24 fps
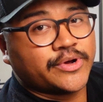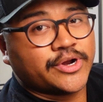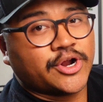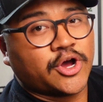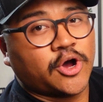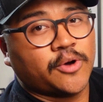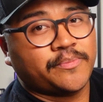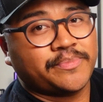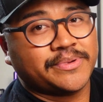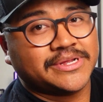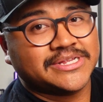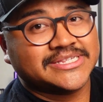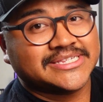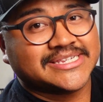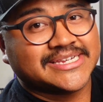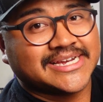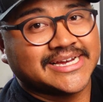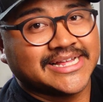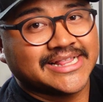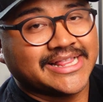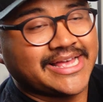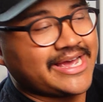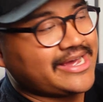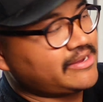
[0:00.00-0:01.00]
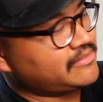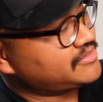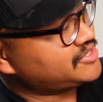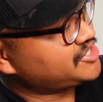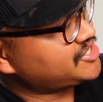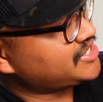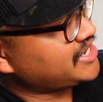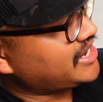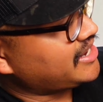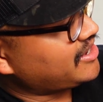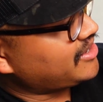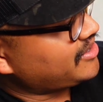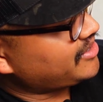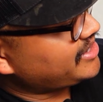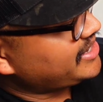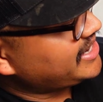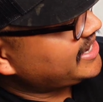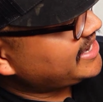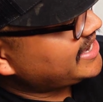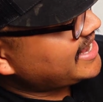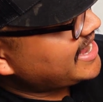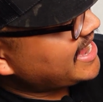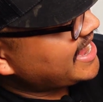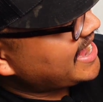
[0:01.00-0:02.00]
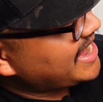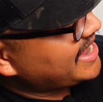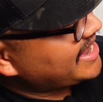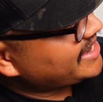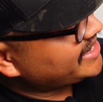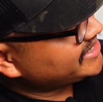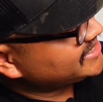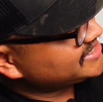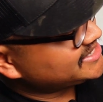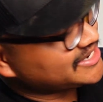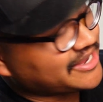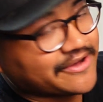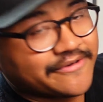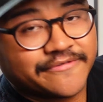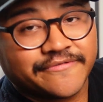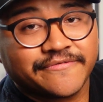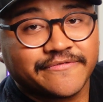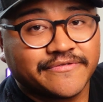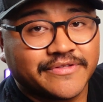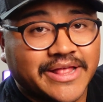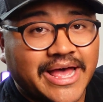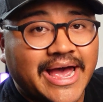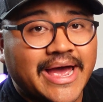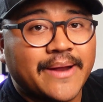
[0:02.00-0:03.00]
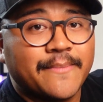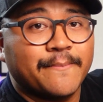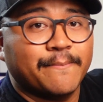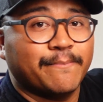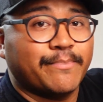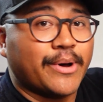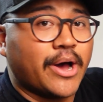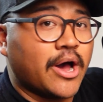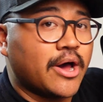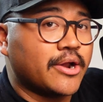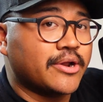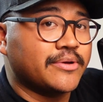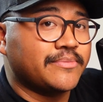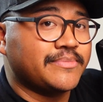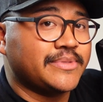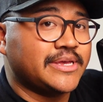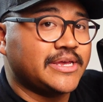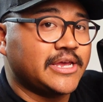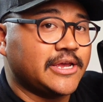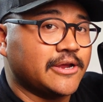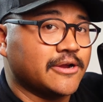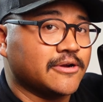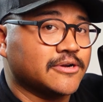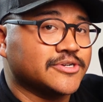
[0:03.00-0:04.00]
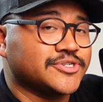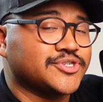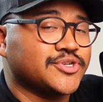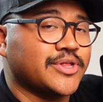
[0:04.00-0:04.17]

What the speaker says: it opens clamshell, it has a flat bottom here,